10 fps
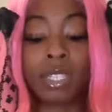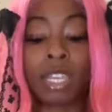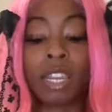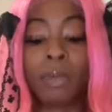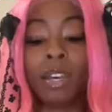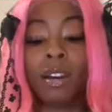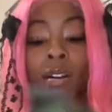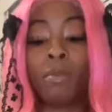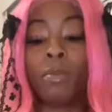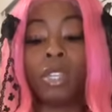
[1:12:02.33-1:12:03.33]
it's telling me
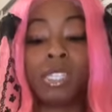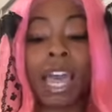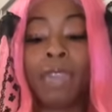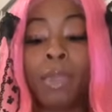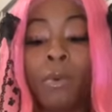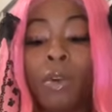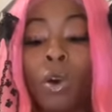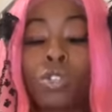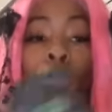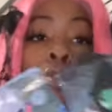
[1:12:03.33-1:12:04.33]
um the timing with
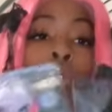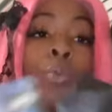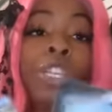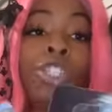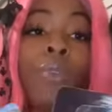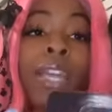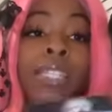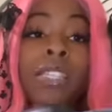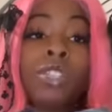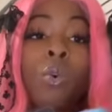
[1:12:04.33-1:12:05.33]
old souls and riches
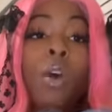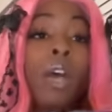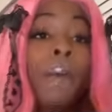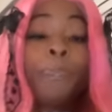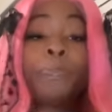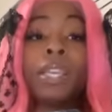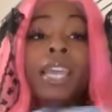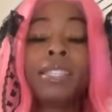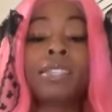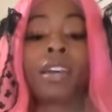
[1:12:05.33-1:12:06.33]
granted so
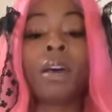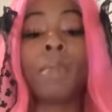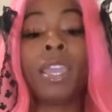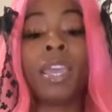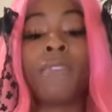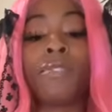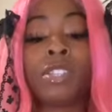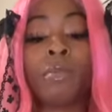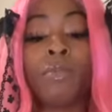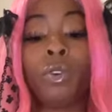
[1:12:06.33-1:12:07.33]
this is coming in for
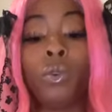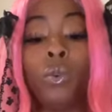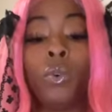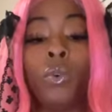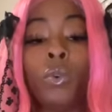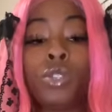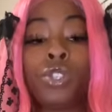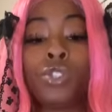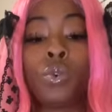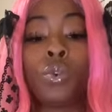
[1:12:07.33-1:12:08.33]
some of you
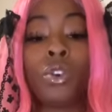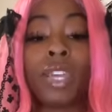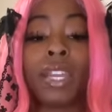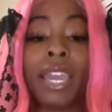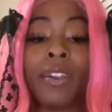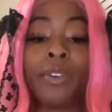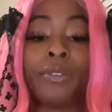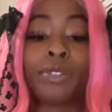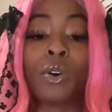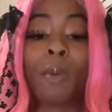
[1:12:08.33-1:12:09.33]
sooner than later
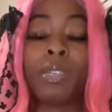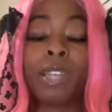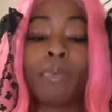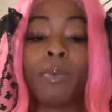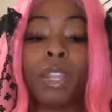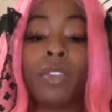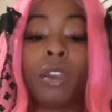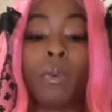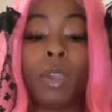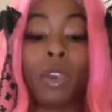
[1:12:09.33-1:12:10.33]
so i'm gonna stop the reading
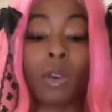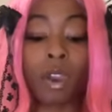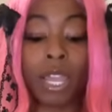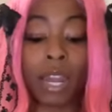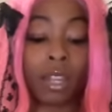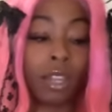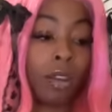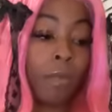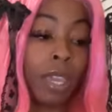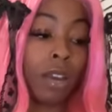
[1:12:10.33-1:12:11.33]
there we already got a
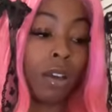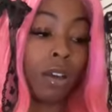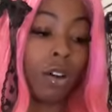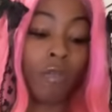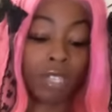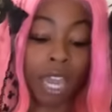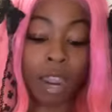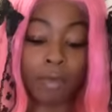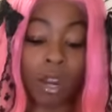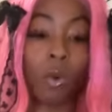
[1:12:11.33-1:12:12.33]
little bit uh, over
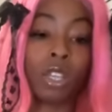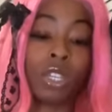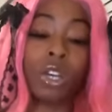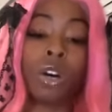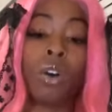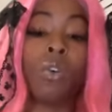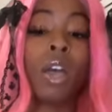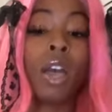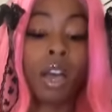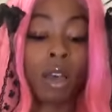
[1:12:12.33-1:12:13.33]
time that i wanted to go
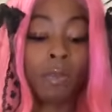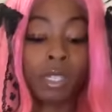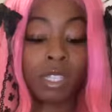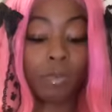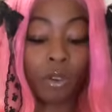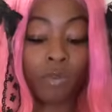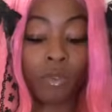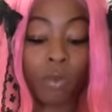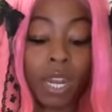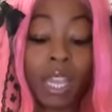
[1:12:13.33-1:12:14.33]
uh, this is a
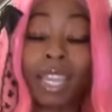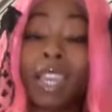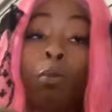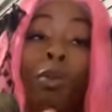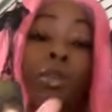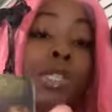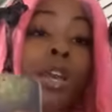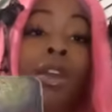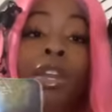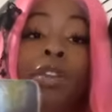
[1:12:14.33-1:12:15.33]
beautiful reading again with the
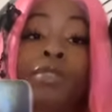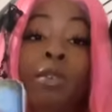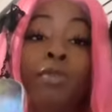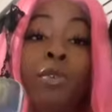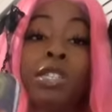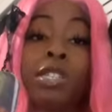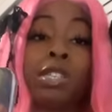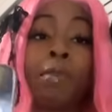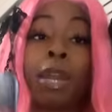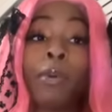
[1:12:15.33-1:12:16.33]
return here for some of you this is
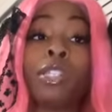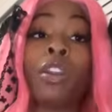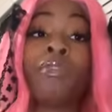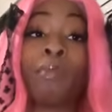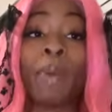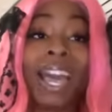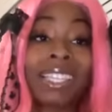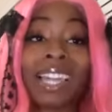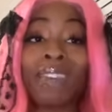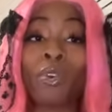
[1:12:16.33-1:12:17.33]
somebody returning from a
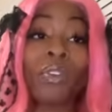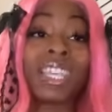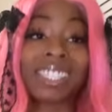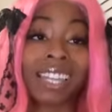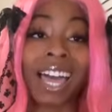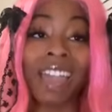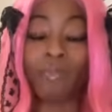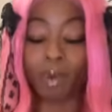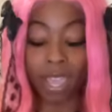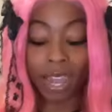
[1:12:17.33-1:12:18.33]
past life or this life
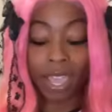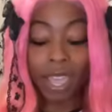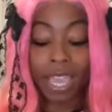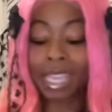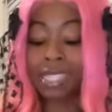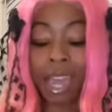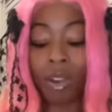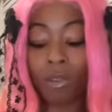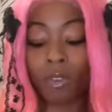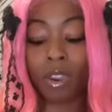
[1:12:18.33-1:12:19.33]
but it's not
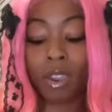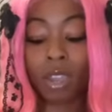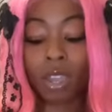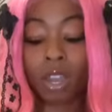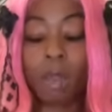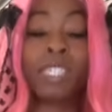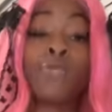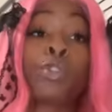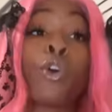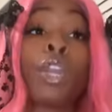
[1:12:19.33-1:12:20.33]
over um, it
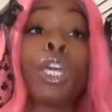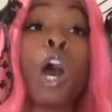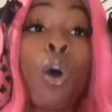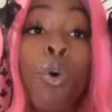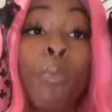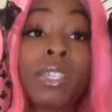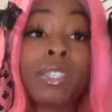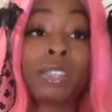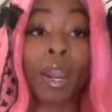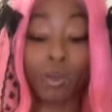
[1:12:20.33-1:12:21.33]
says returning home. This is
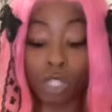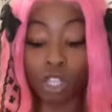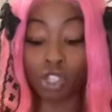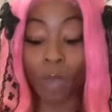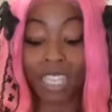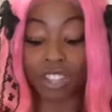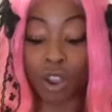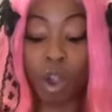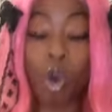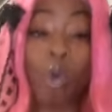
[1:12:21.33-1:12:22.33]
somebody who sees you as their
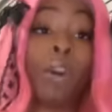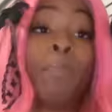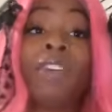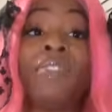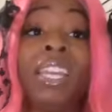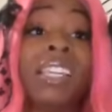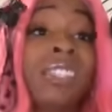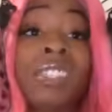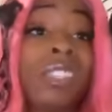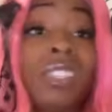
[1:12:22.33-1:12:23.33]
home with epiphany.
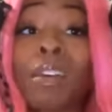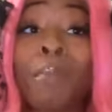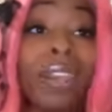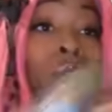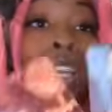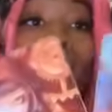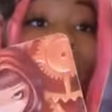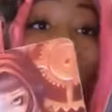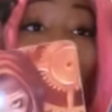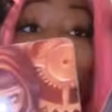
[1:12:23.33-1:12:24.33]
This is somebody who could even
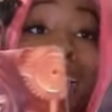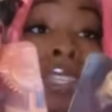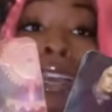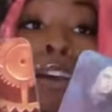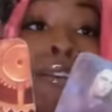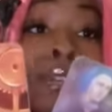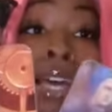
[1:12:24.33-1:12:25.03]
be realizing in current